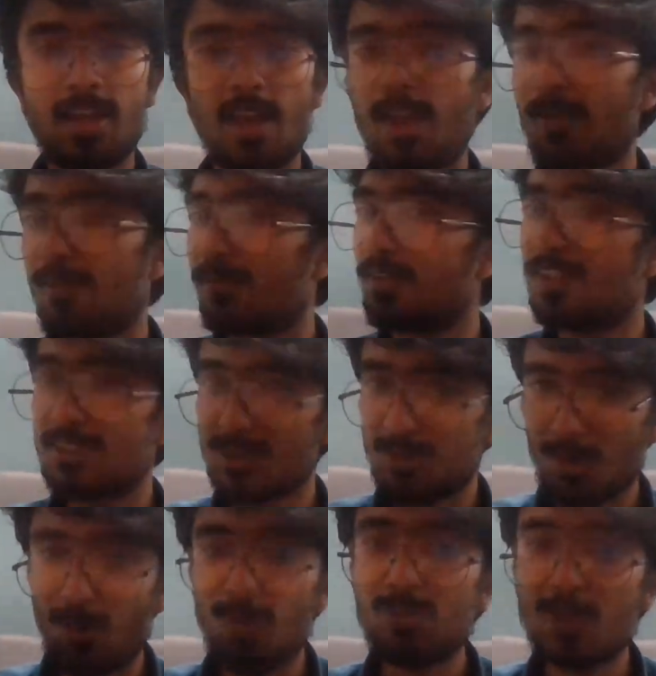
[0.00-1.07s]
if it is
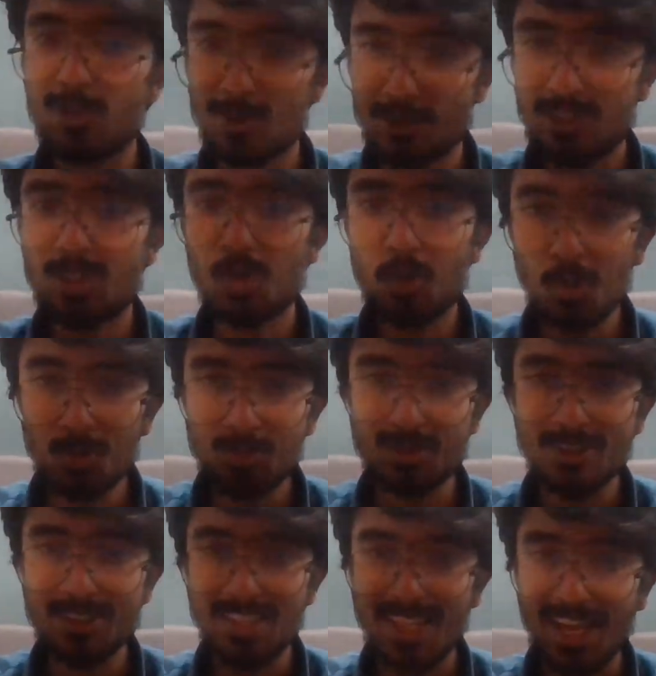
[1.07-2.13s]
solved using
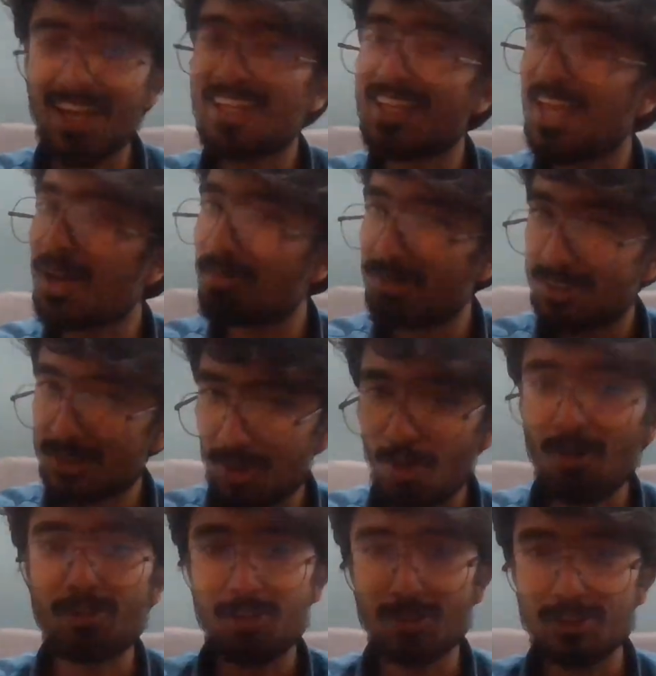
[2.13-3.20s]
loops, it can be
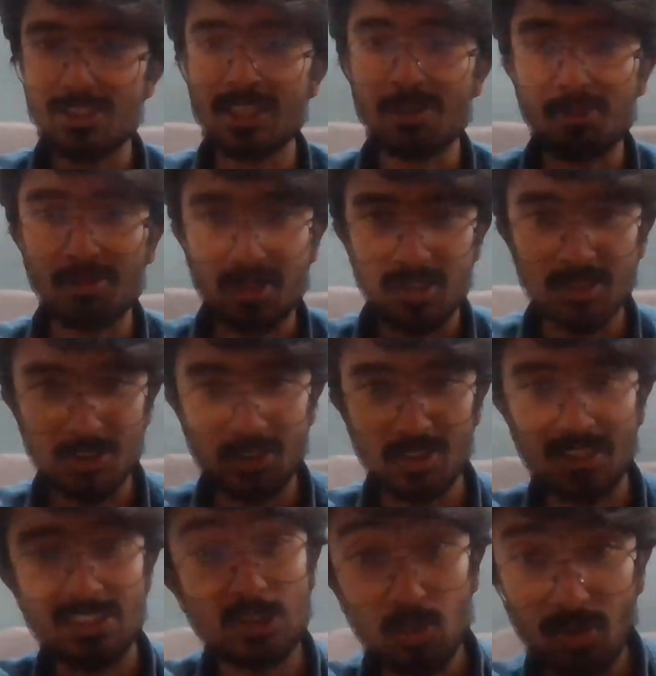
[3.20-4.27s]
solved using recursion
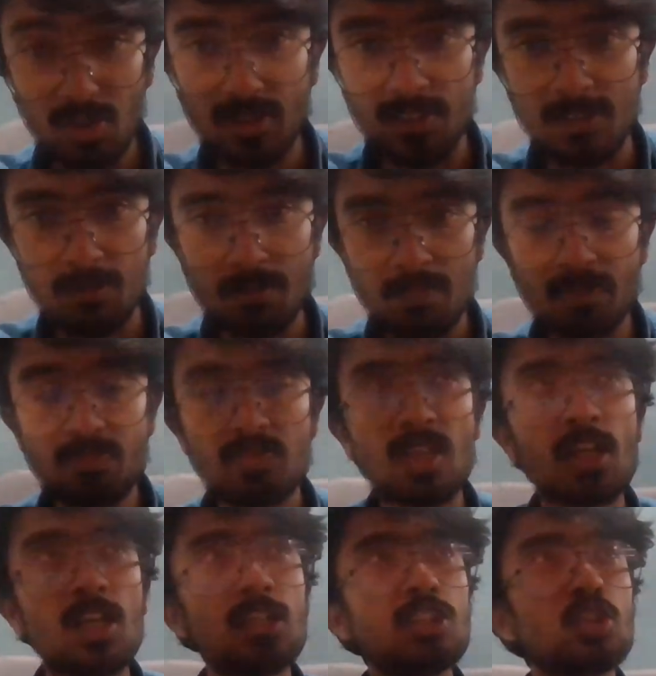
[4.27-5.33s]
as well.
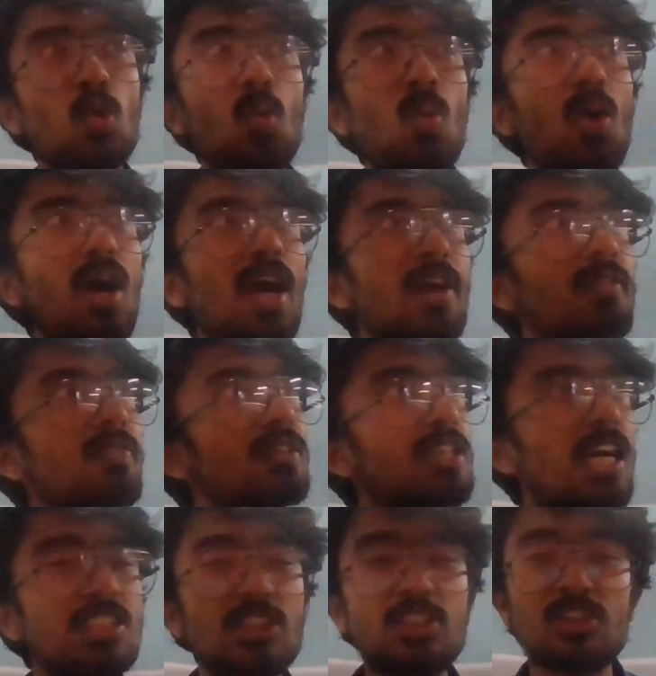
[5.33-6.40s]
So
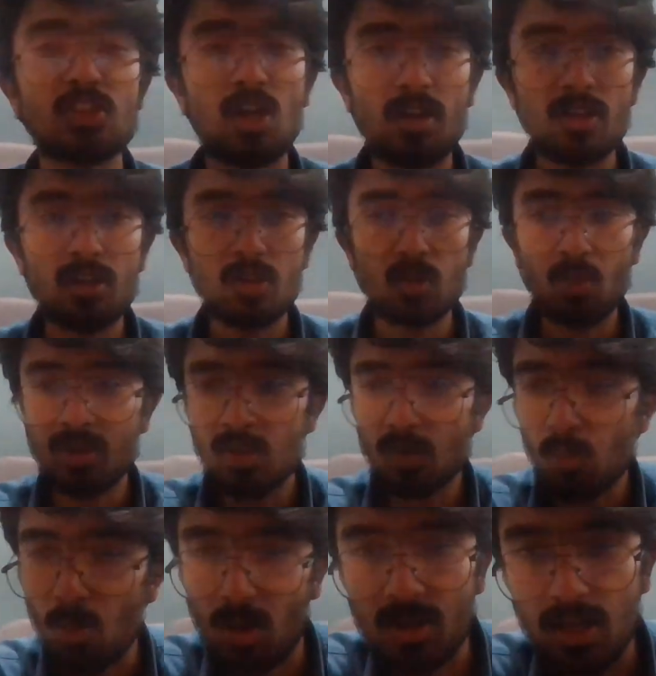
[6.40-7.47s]
I just started doing the
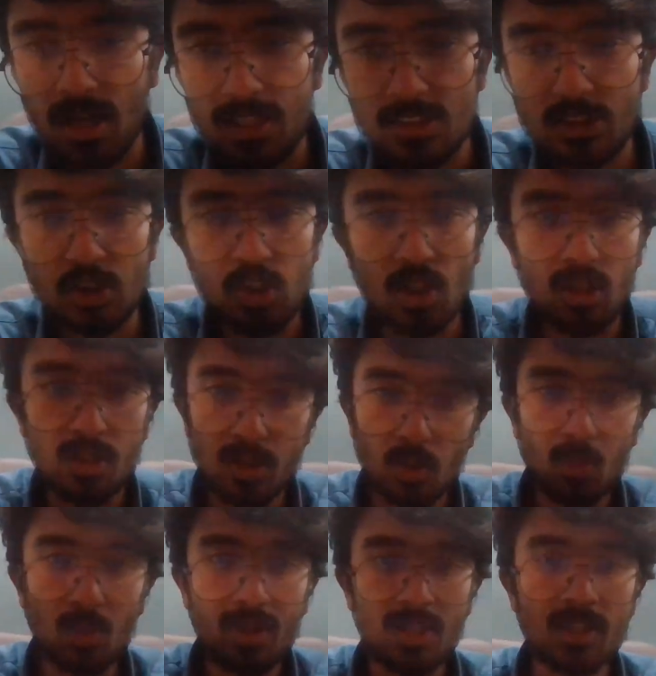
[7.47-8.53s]
work. I just started
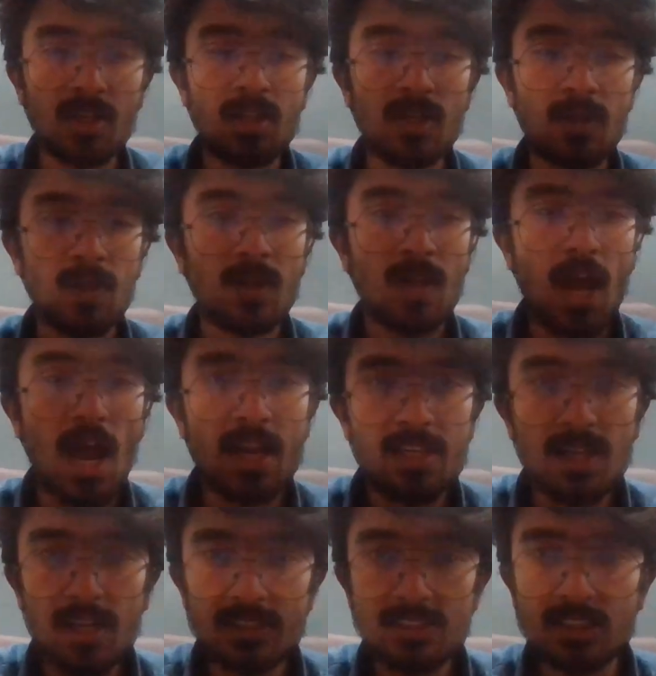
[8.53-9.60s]
doing
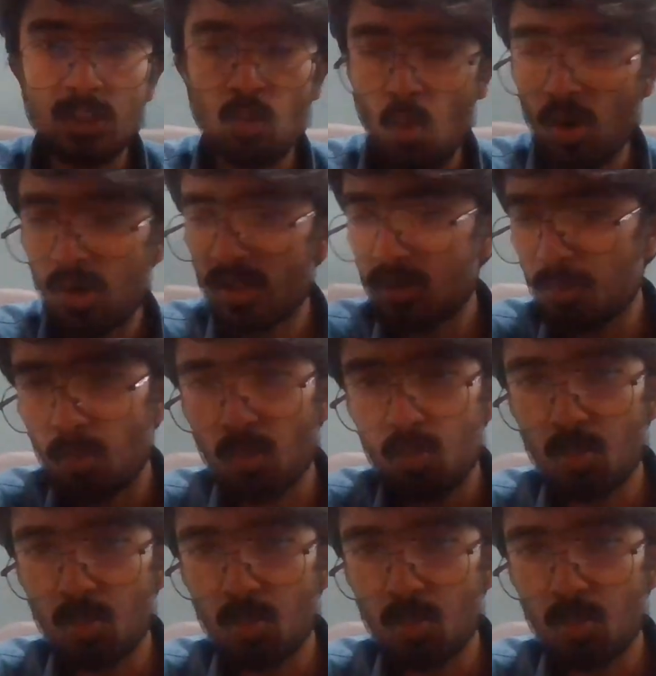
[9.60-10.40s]
analyzing what are the